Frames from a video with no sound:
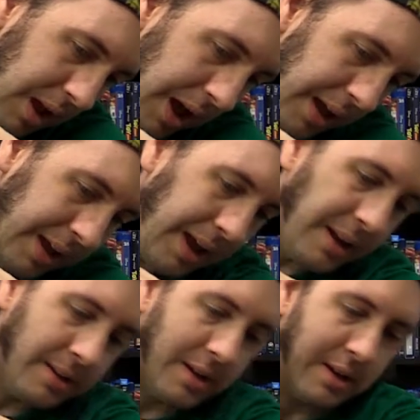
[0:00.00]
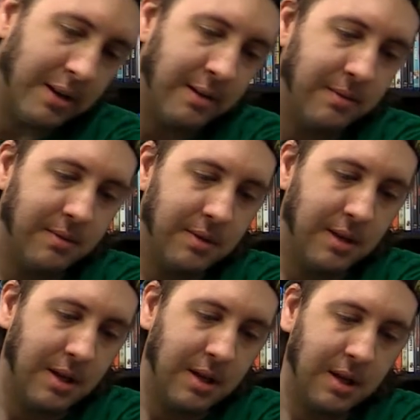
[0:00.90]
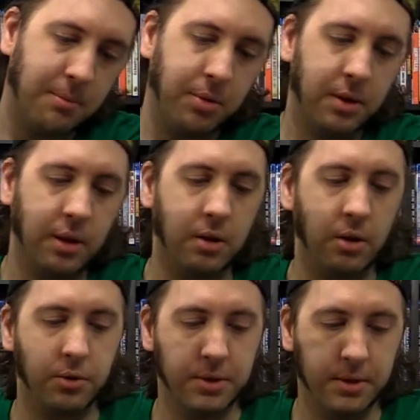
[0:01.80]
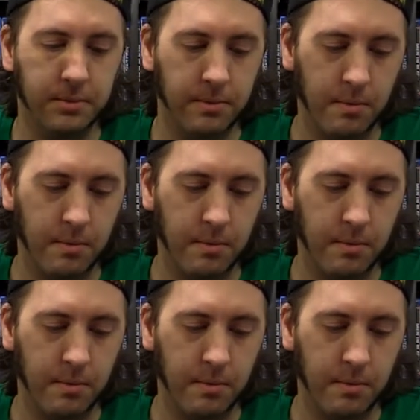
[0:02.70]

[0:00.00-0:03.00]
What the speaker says: I can't completely close it.